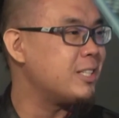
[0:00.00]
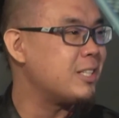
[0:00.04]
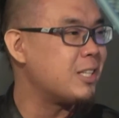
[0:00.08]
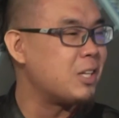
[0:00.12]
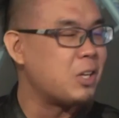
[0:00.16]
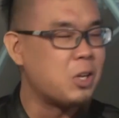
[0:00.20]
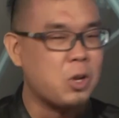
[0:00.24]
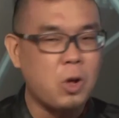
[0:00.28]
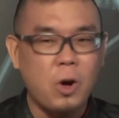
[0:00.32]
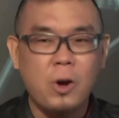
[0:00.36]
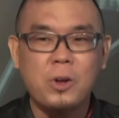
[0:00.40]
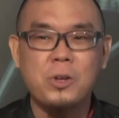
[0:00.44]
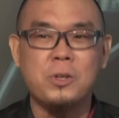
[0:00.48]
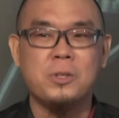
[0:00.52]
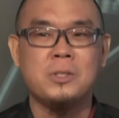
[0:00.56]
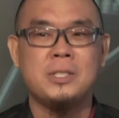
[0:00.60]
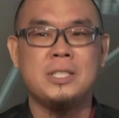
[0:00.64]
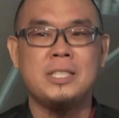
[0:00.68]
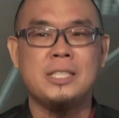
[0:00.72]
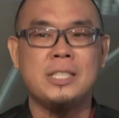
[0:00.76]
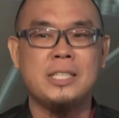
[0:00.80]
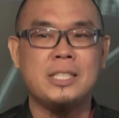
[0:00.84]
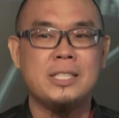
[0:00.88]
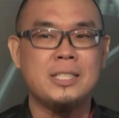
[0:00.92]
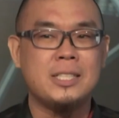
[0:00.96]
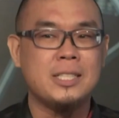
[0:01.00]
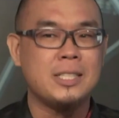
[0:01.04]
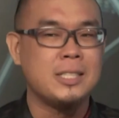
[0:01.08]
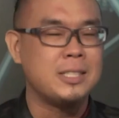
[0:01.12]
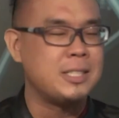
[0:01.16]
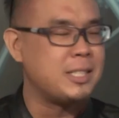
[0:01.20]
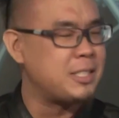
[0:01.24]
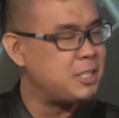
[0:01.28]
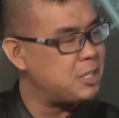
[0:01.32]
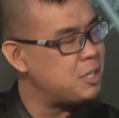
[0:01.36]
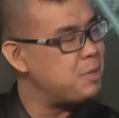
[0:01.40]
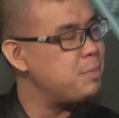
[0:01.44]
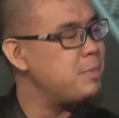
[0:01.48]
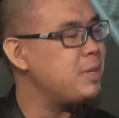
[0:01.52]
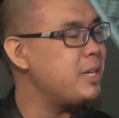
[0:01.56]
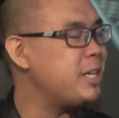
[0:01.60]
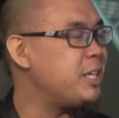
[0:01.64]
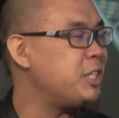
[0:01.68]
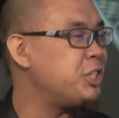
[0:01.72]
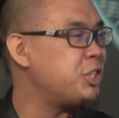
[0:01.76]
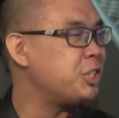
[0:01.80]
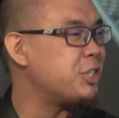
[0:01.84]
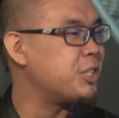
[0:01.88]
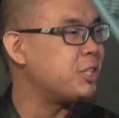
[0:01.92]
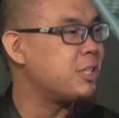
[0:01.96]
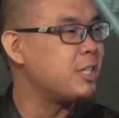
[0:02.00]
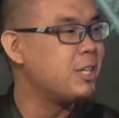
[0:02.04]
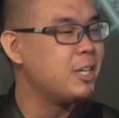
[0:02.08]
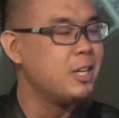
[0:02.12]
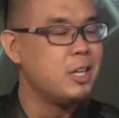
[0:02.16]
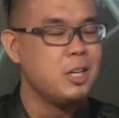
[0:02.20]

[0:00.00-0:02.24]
the loyalty, the determination